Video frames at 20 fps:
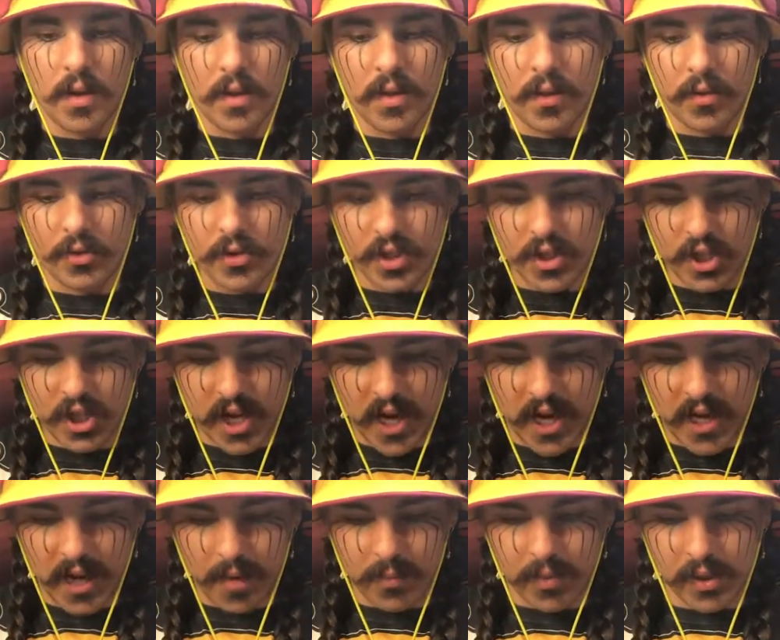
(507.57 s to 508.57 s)
There is a
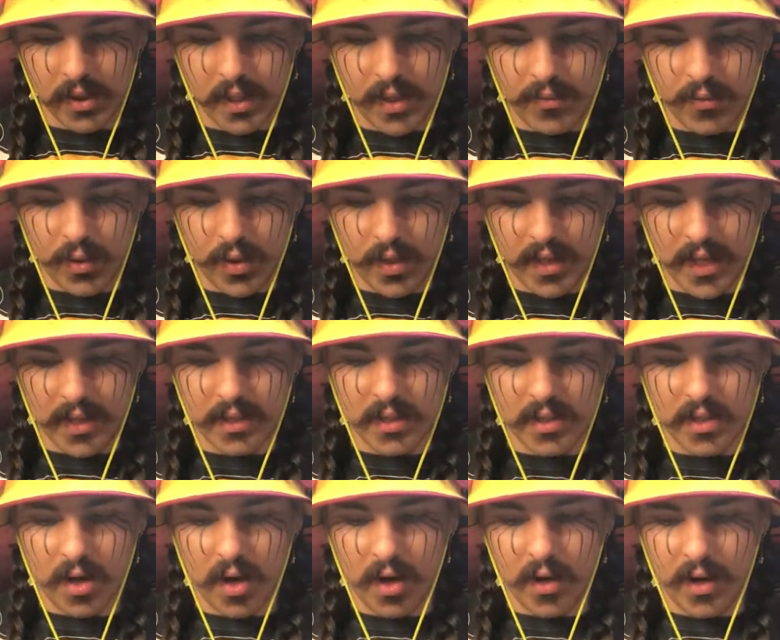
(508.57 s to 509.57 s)
chain. I believe you can get
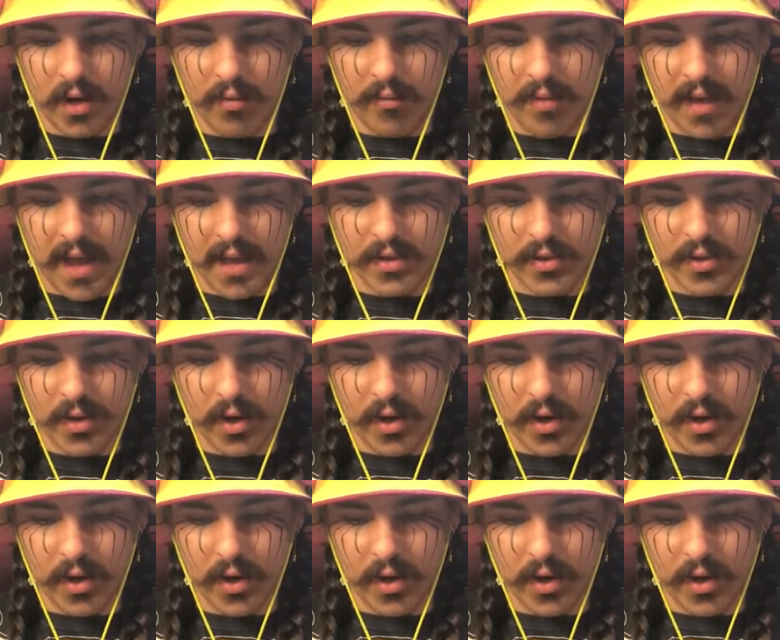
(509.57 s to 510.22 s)
this card out faster.